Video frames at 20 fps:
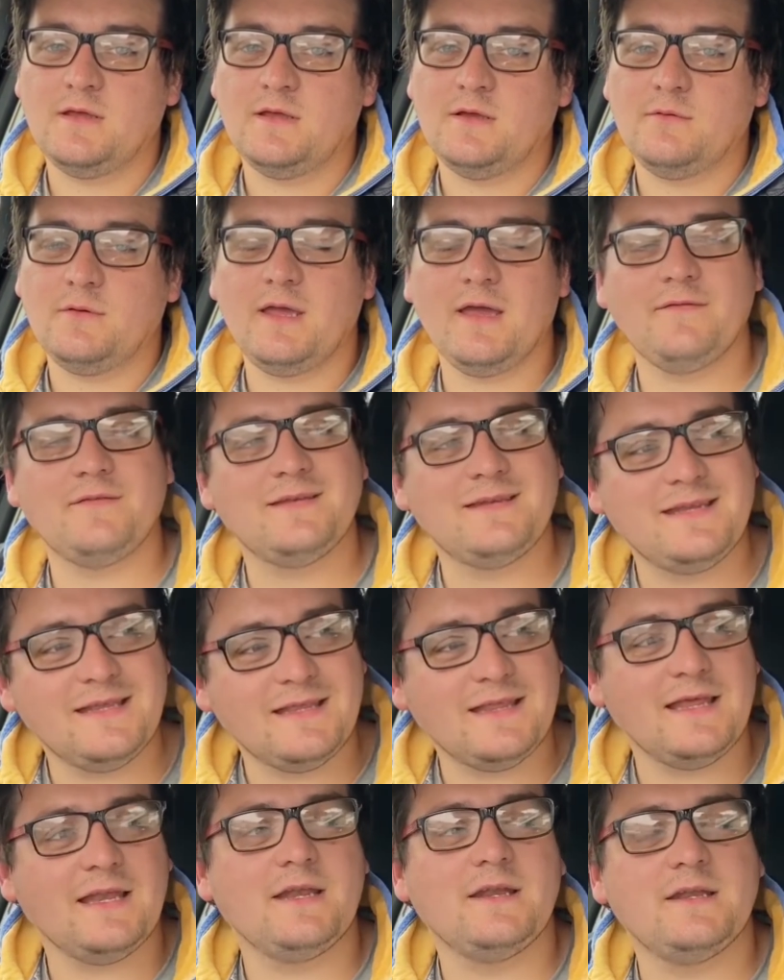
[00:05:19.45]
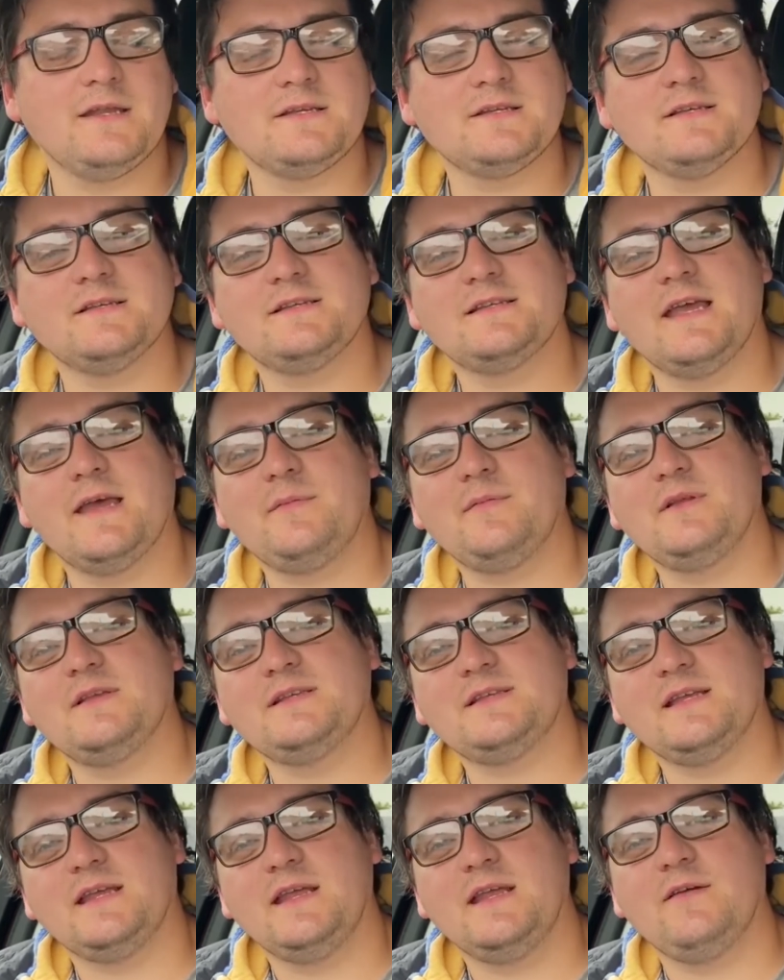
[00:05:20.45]
We have to take that initial step to
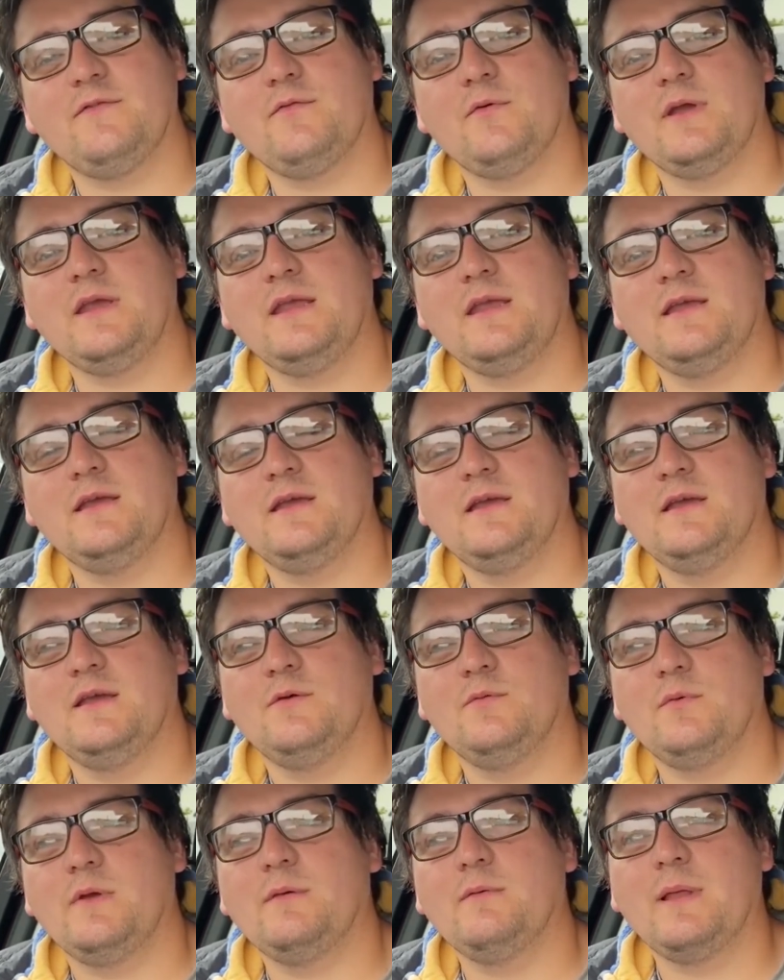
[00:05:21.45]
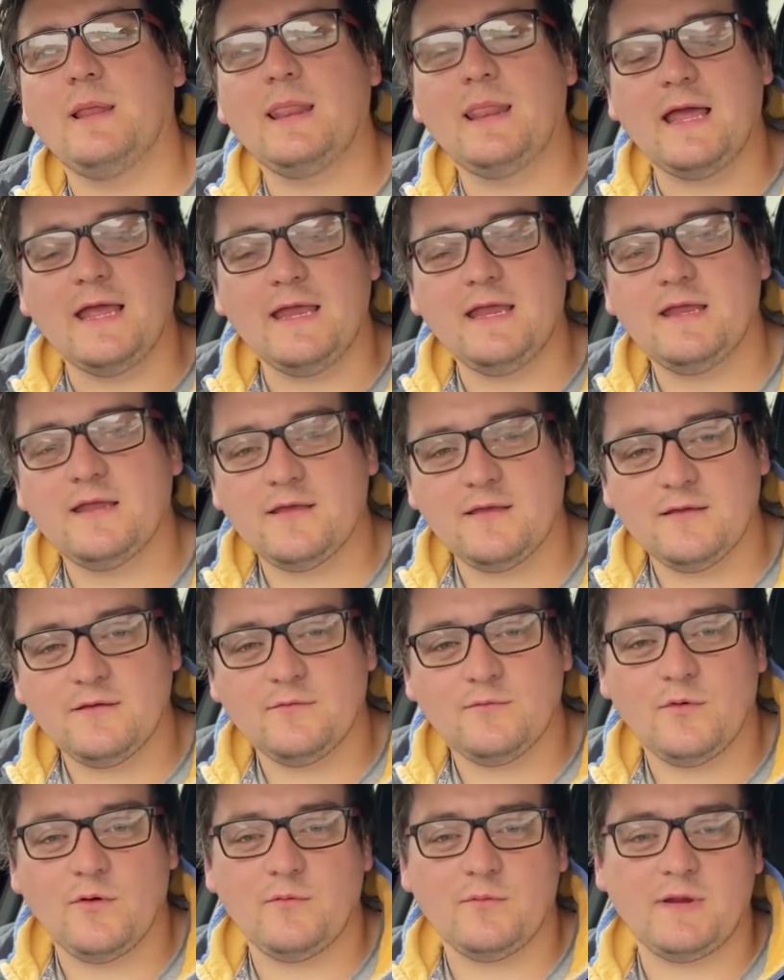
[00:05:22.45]
see if we will like
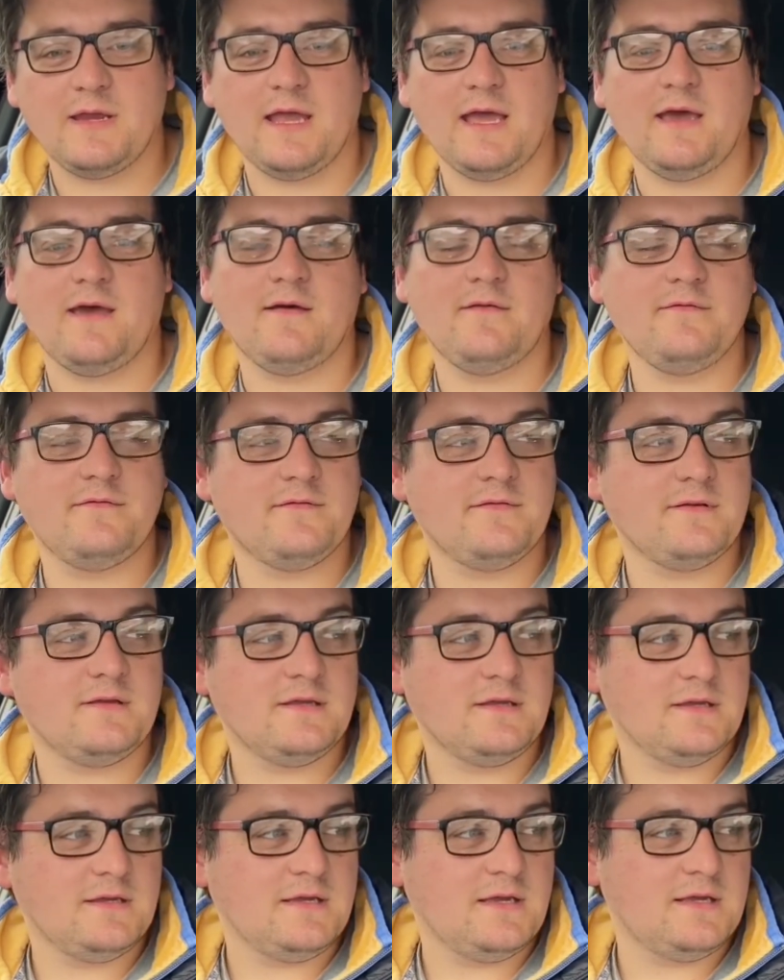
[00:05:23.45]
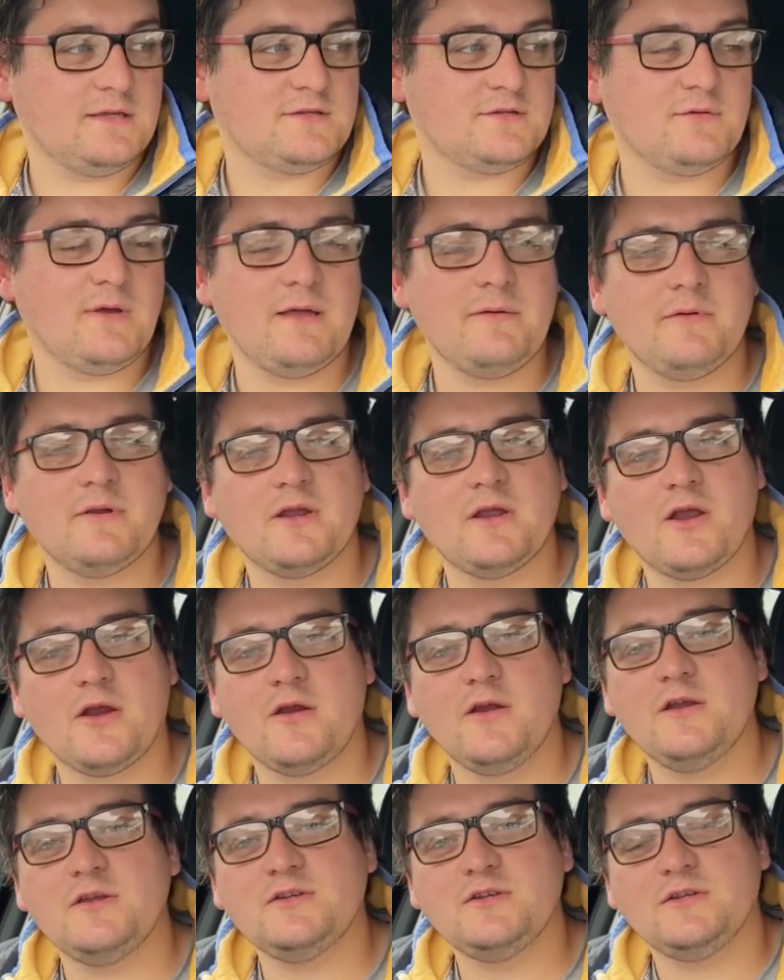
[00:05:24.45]
what we have. And so I would
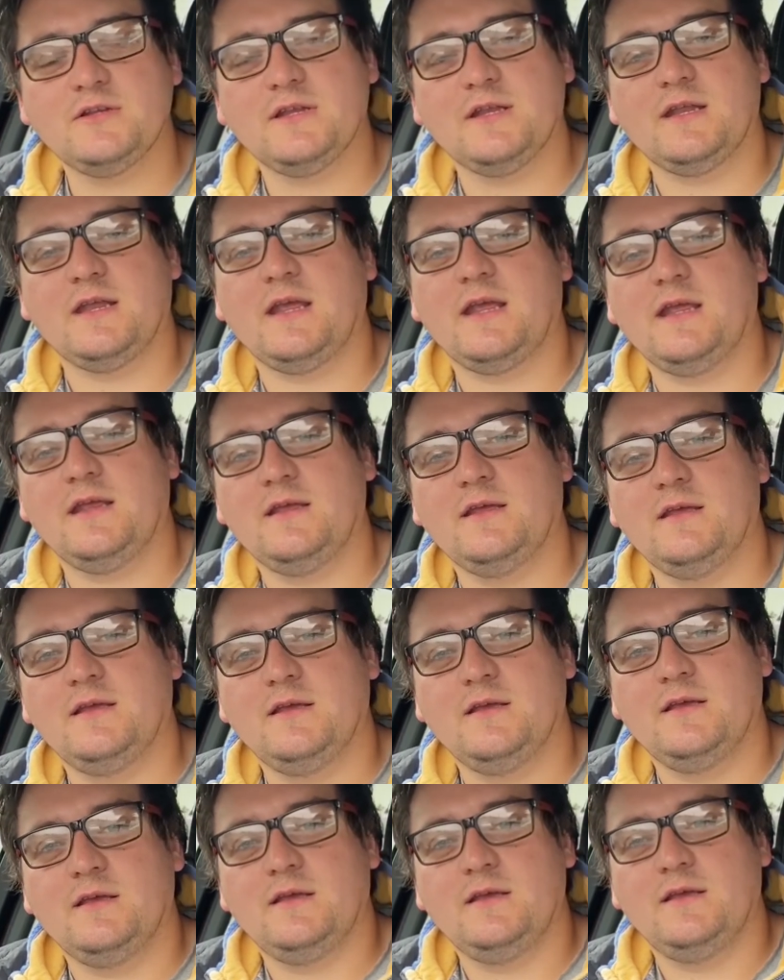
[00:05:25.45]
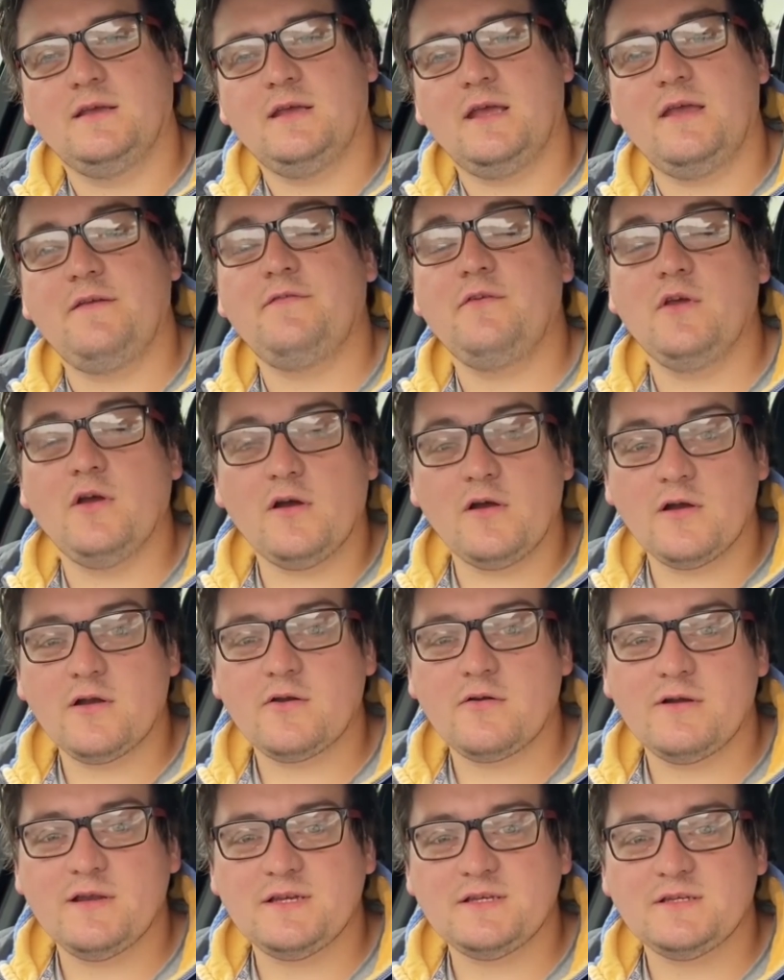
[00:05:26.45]
encourage you today, if you are a
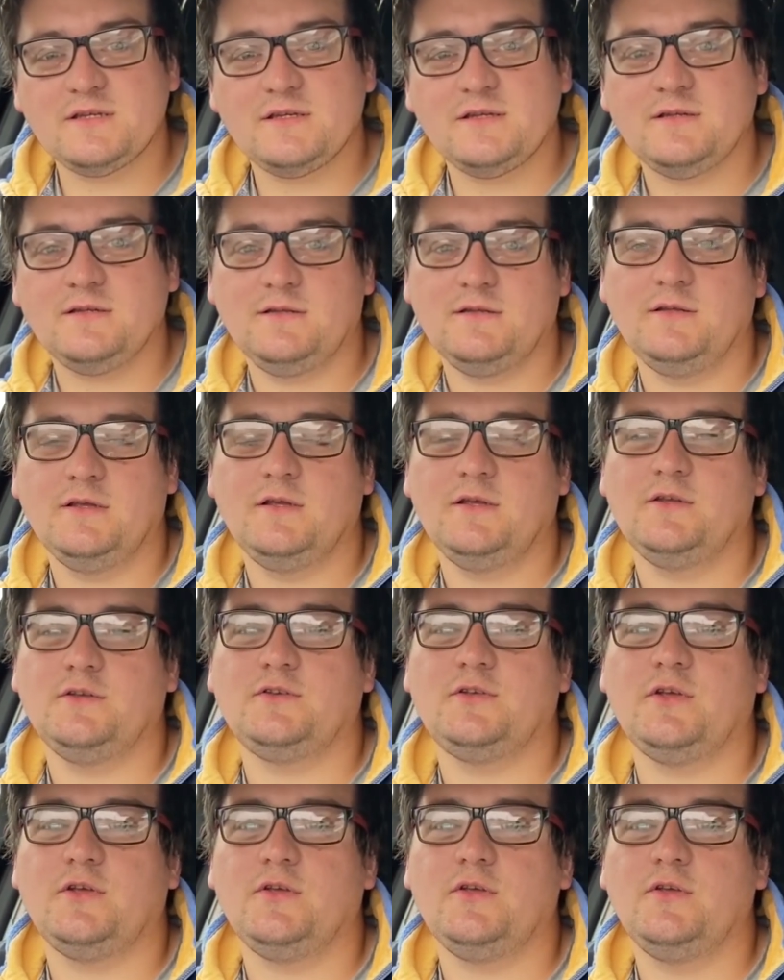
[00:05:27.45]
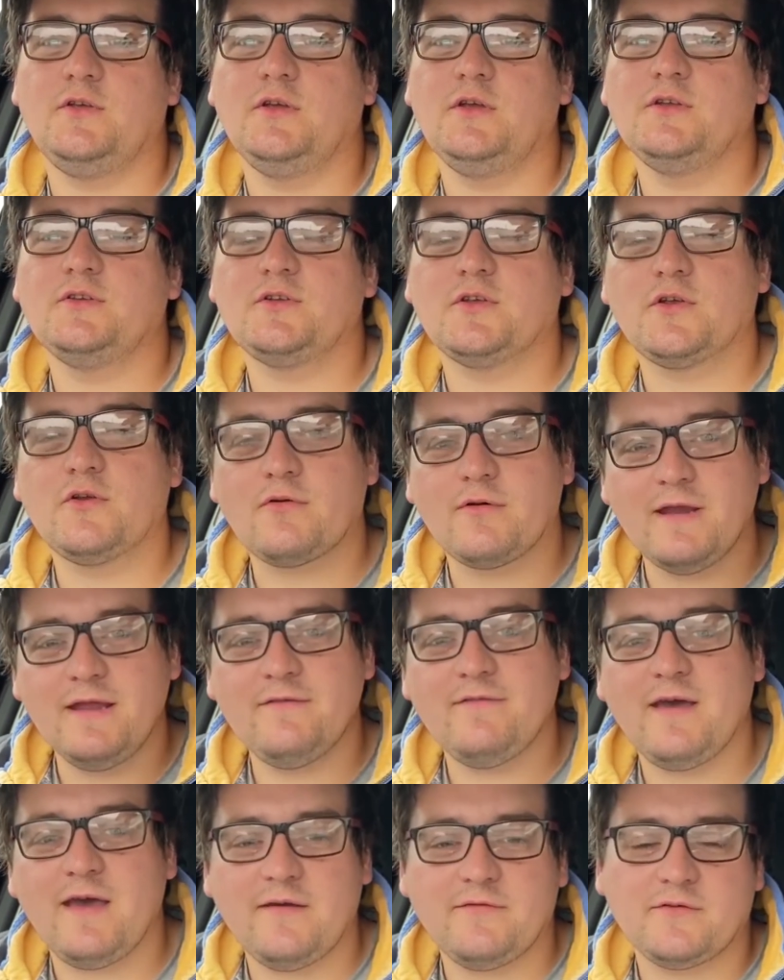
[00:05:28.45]
Christian, to
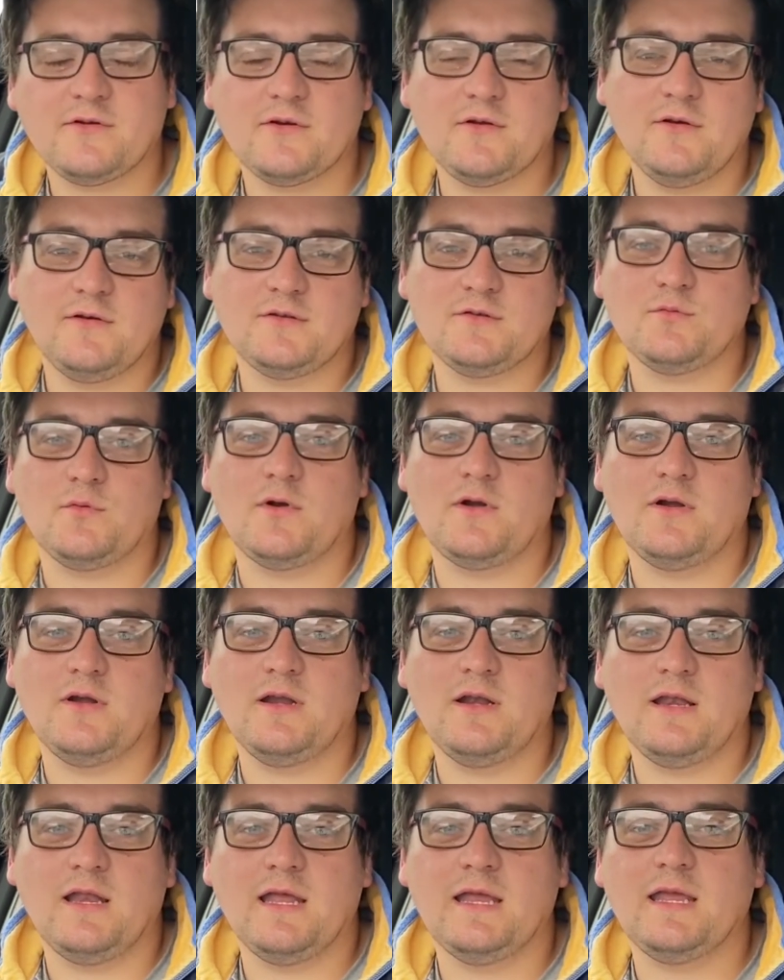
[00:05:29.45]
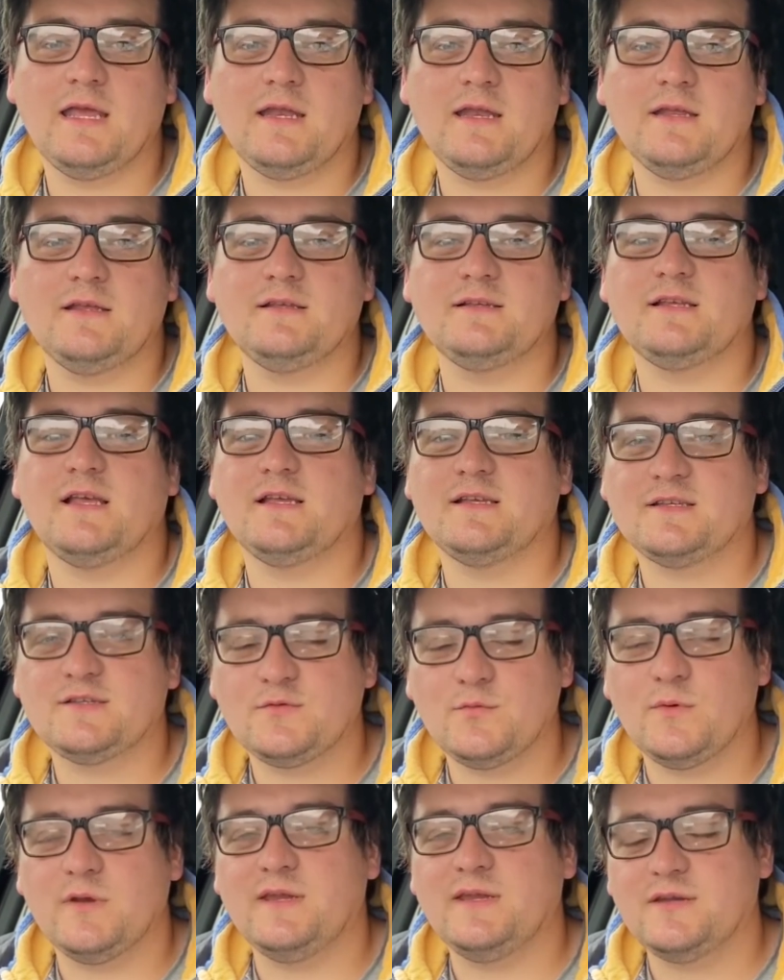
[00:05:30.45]
crave after God's word like it is a
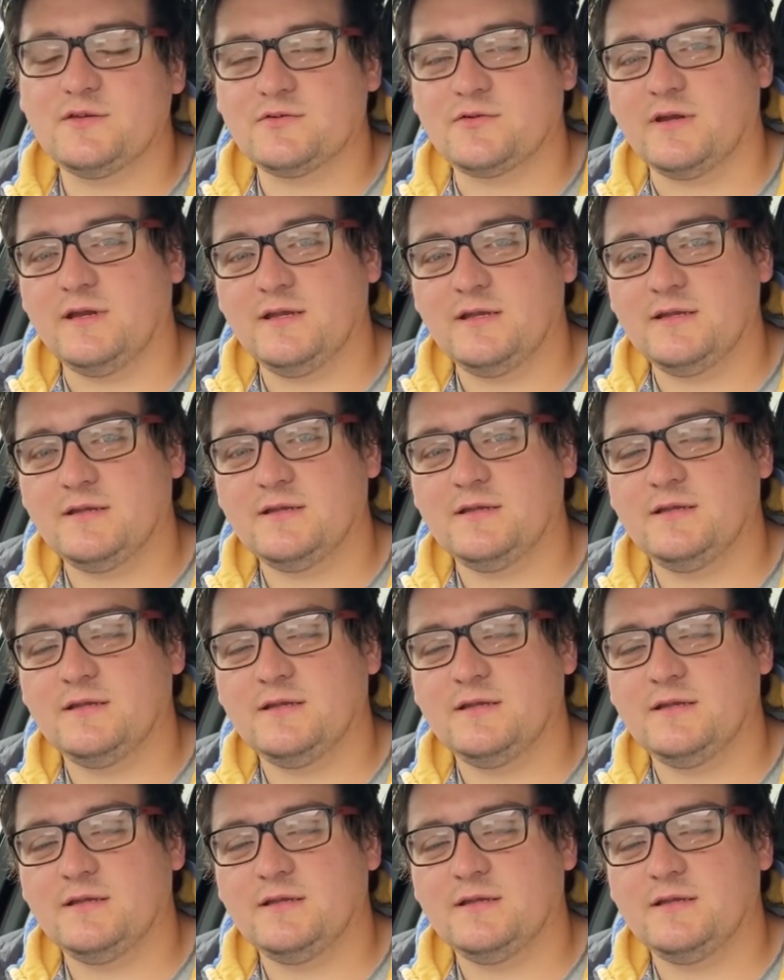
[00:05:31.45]
sweet treat.